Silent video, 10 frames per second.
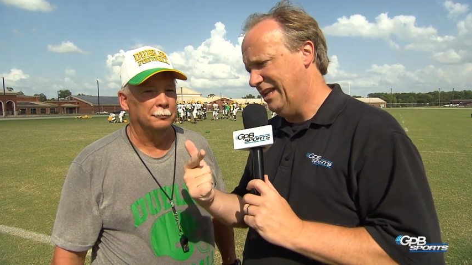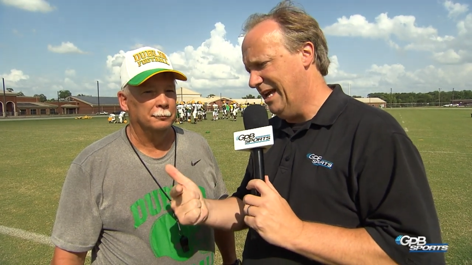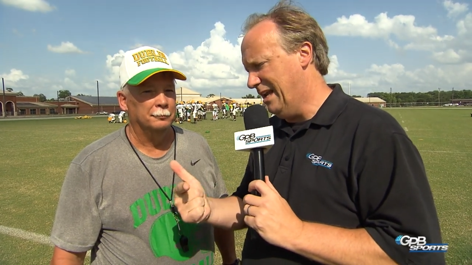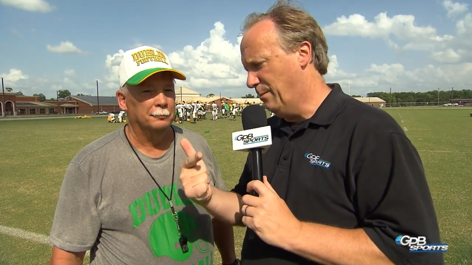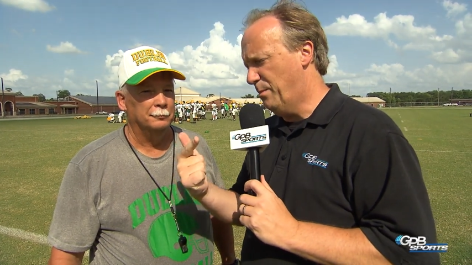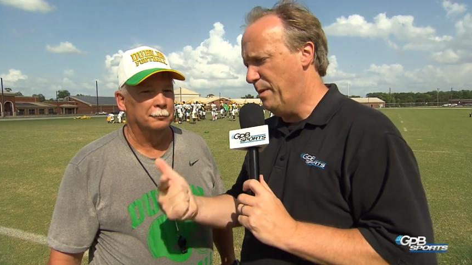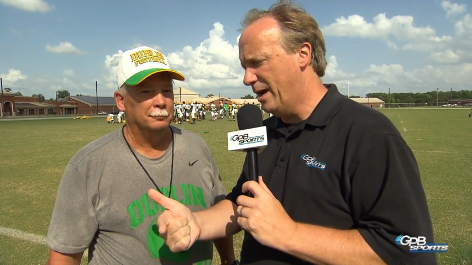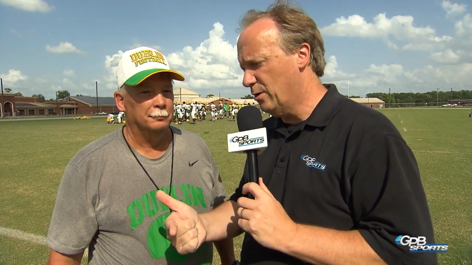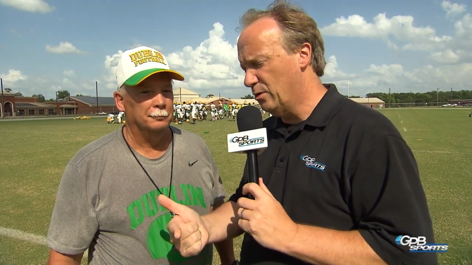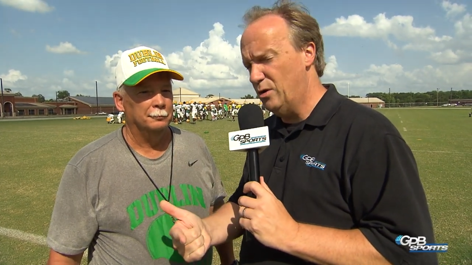Speaker 1: getting
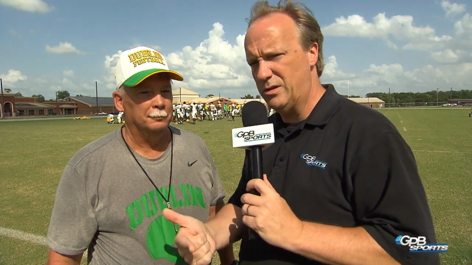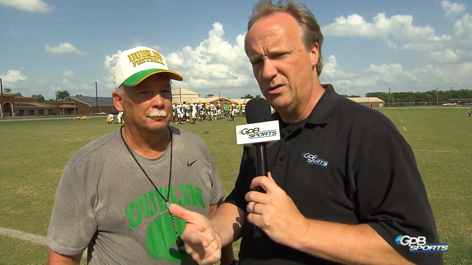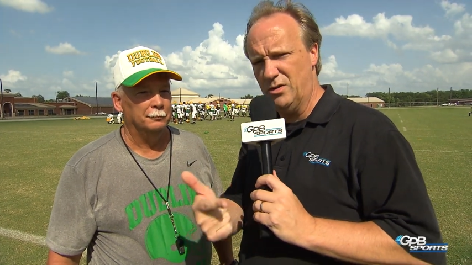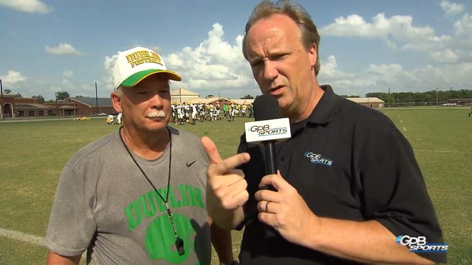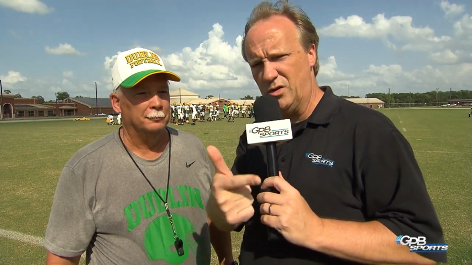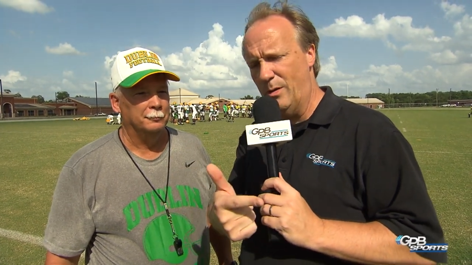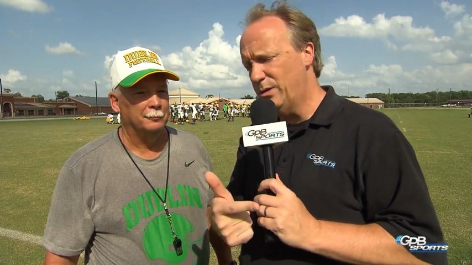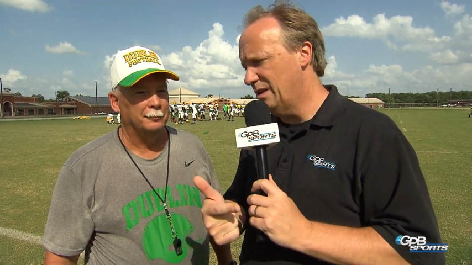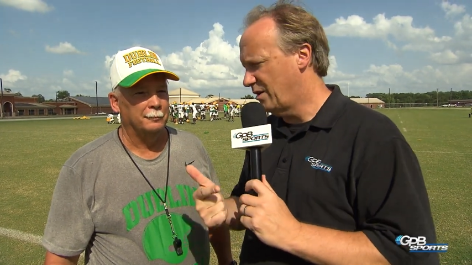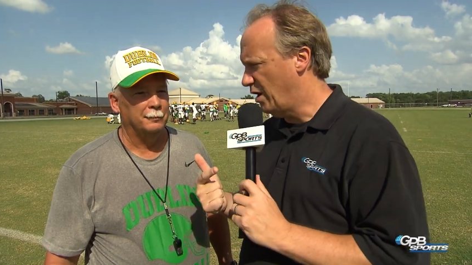better looks? Is there
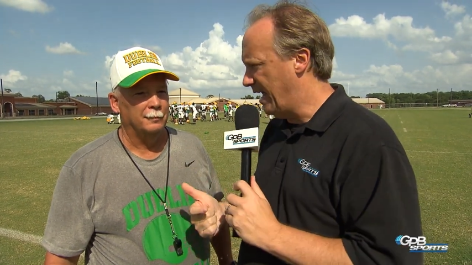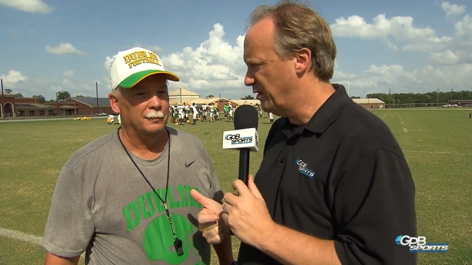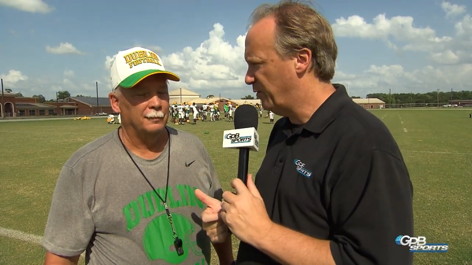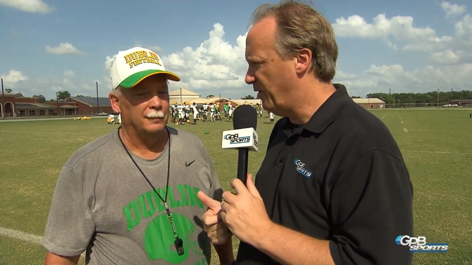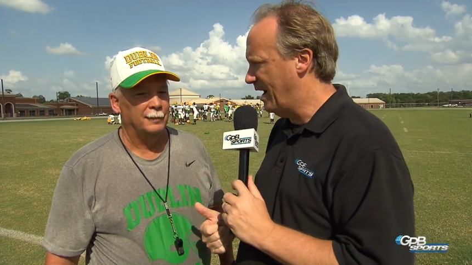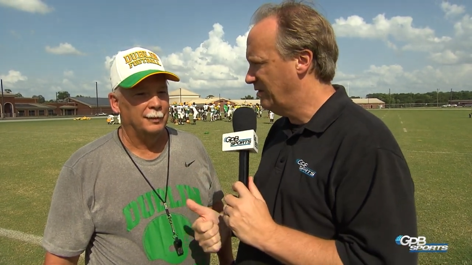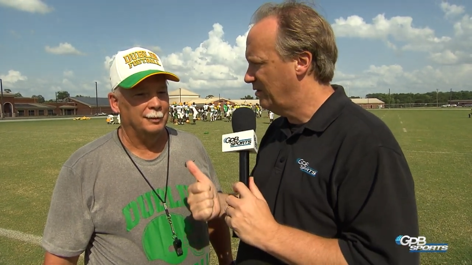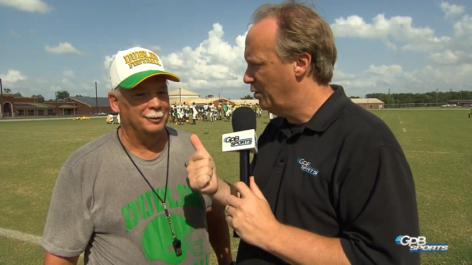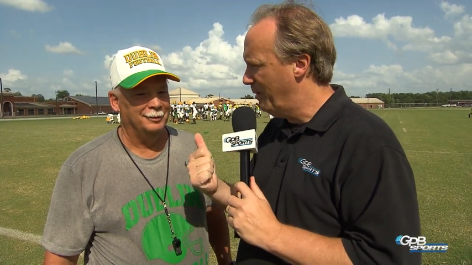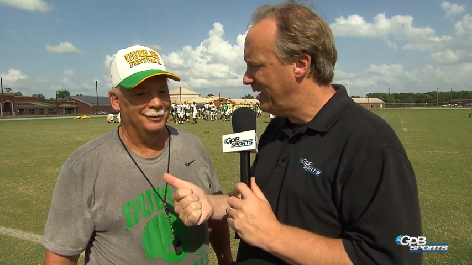someone that
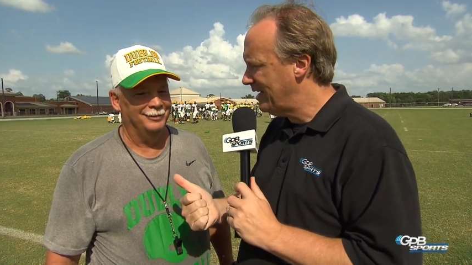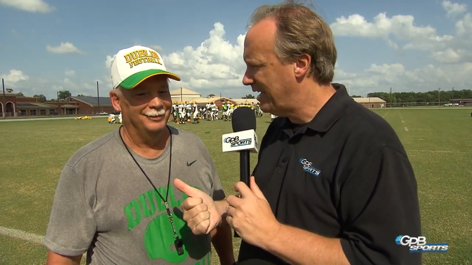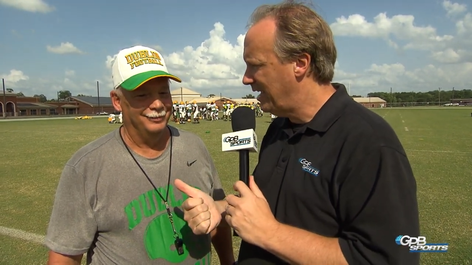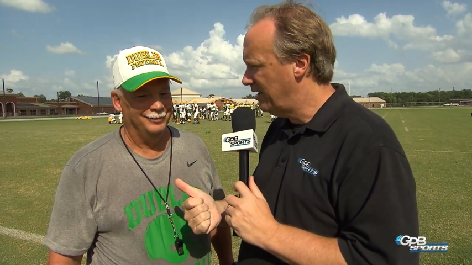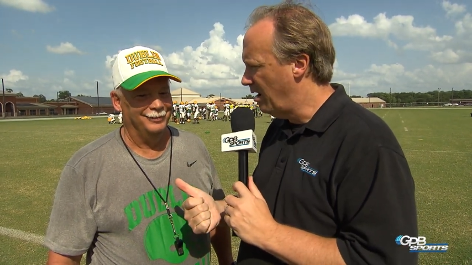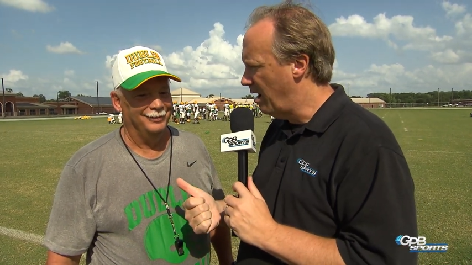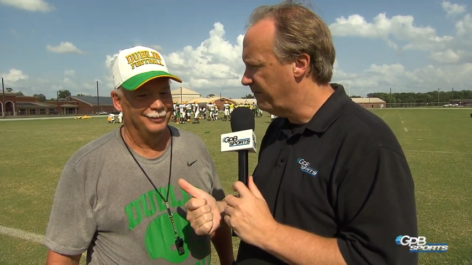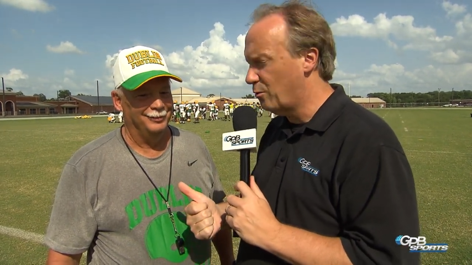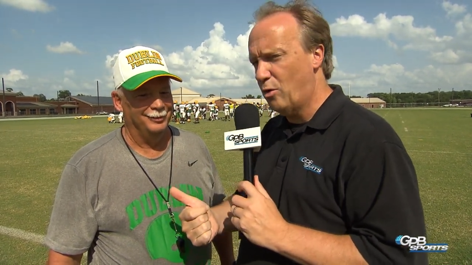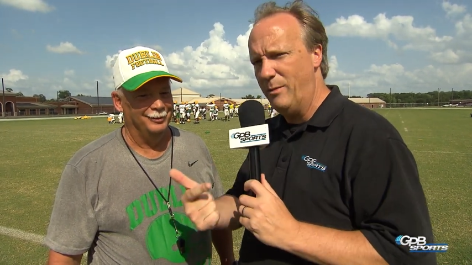classifies into make that kid an
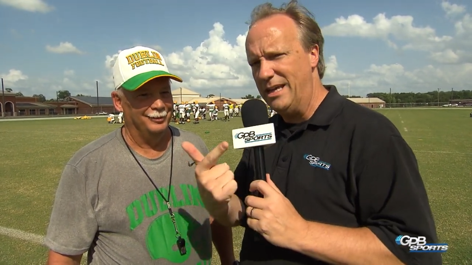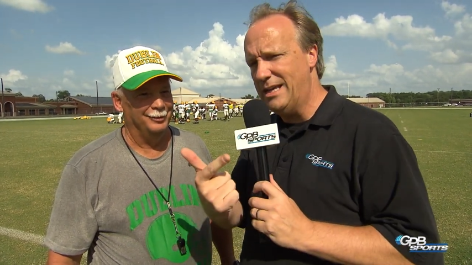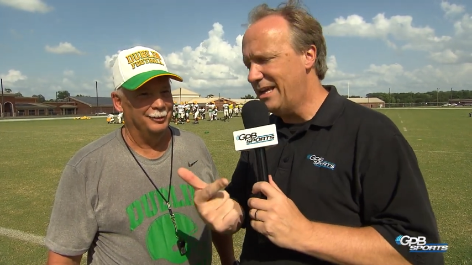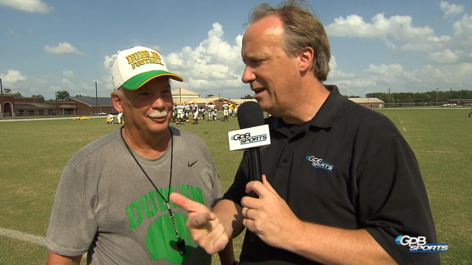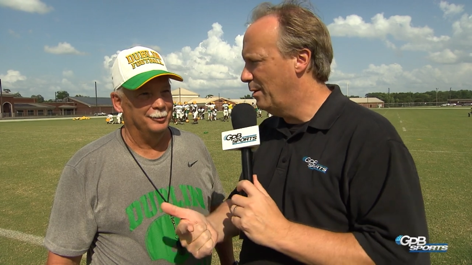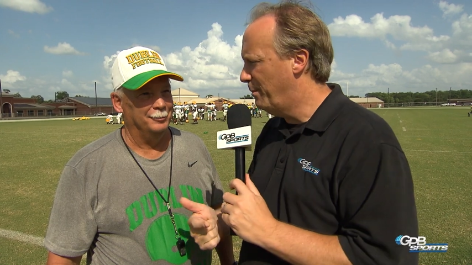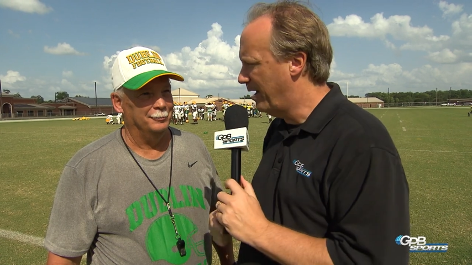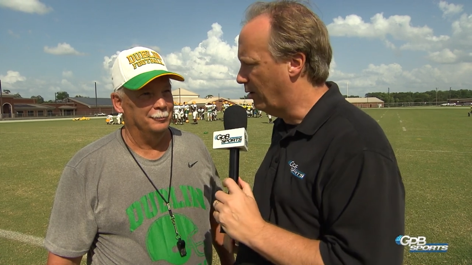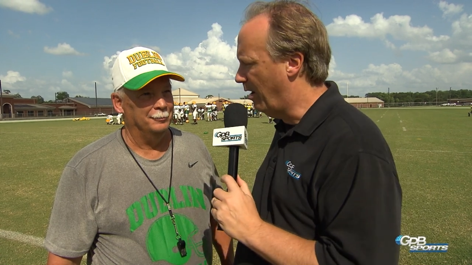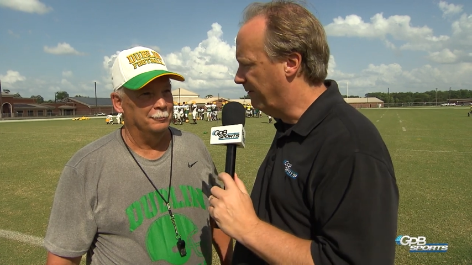offer or make that kid a
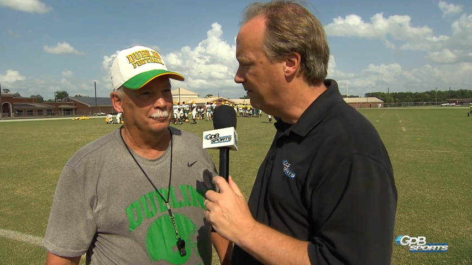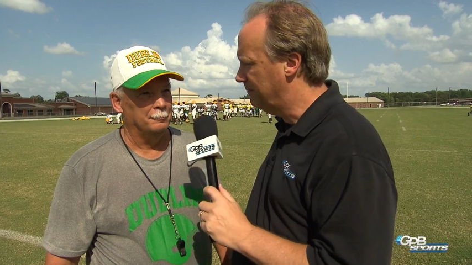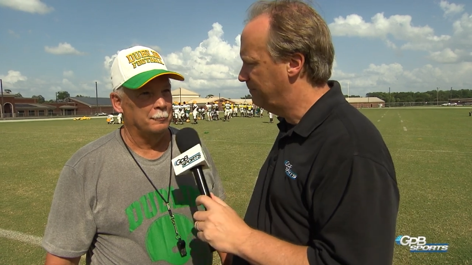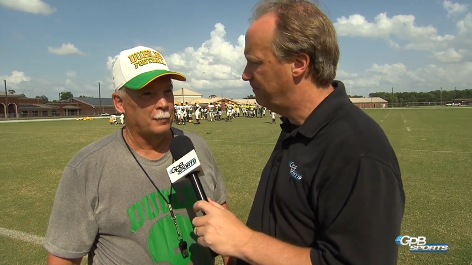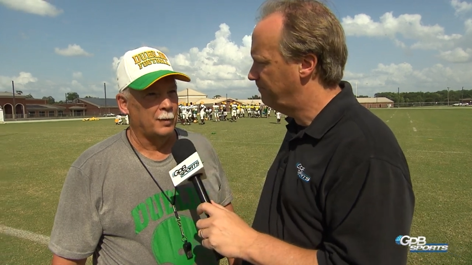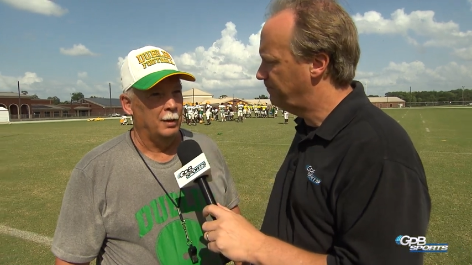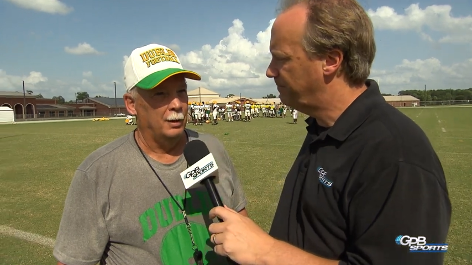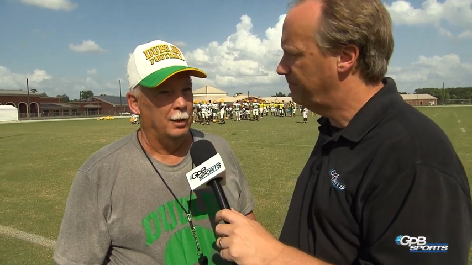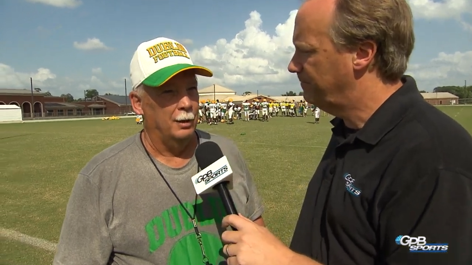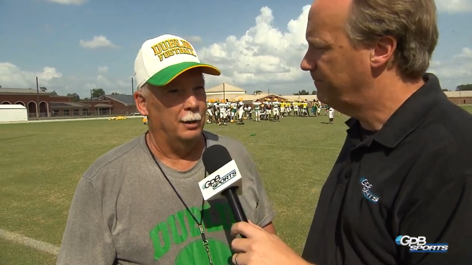better offer?
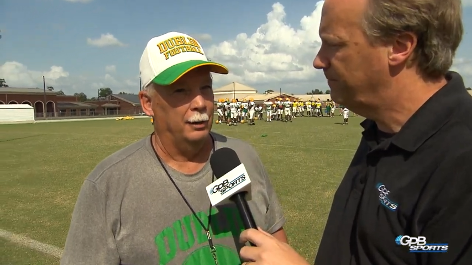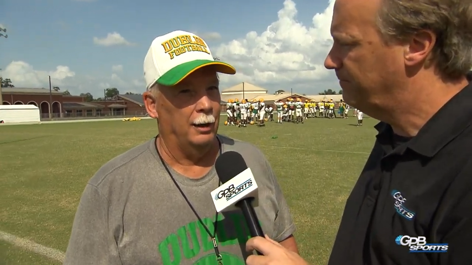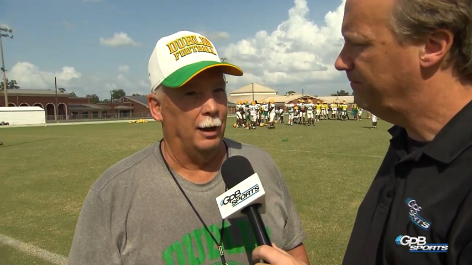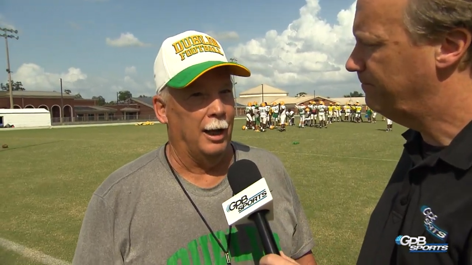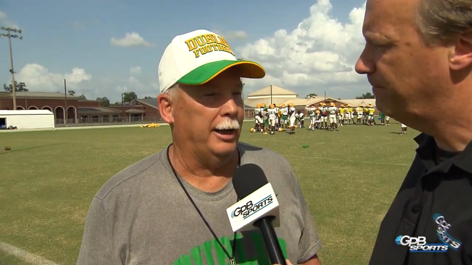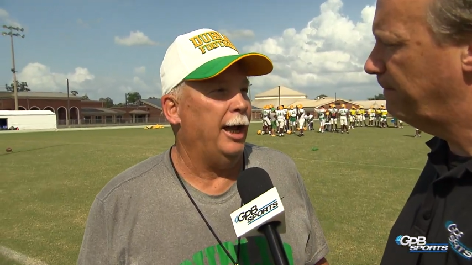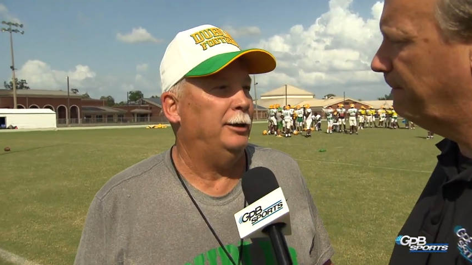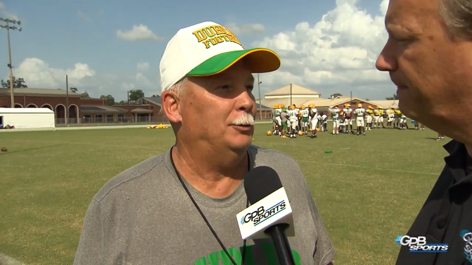
Speaker 2: I can't